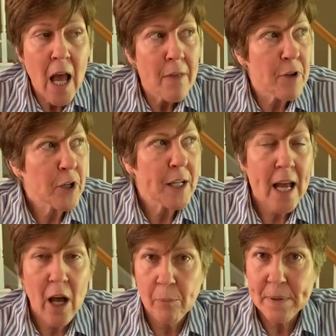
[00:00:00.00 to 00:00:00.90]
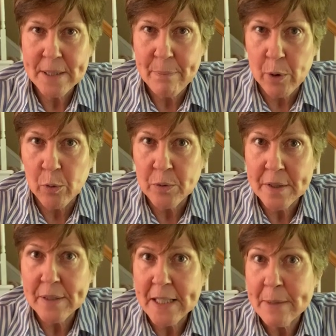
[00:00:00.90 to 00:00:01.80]
They're going to help us build
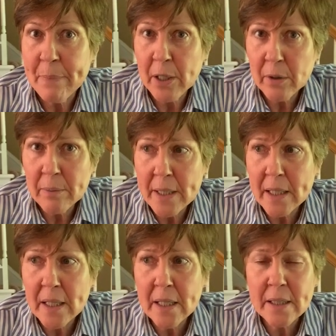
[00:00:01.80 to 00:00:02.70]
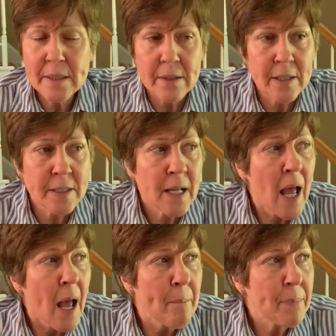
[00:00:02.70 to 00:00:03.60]
these pyramids and these
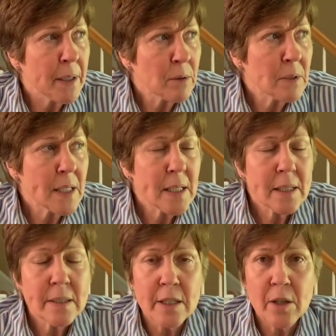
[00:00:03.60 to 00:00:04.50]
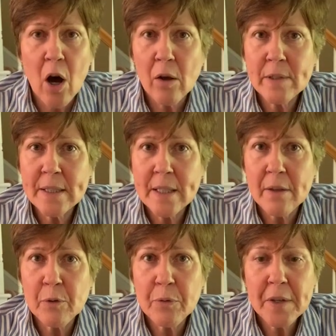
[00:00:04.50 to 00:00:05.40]
buildings and all these
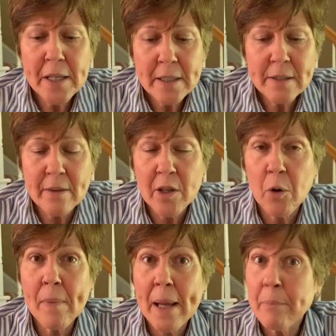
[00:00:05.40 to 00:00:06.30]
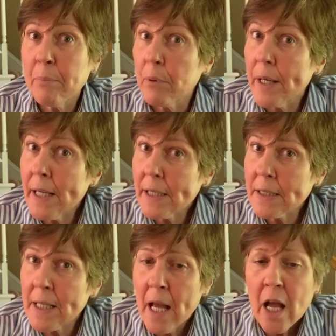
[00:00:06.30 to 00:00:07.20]
other things. And they'll make
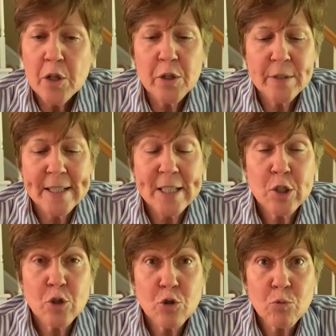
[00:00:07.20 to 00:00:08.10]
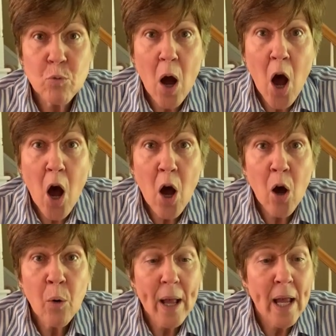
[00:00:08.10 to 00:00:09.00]
bricks using
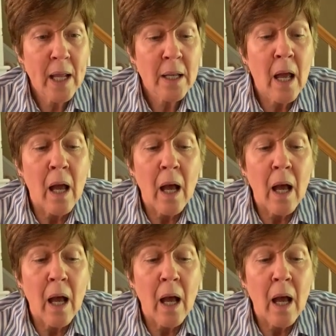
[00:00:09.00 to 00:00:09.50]
straw and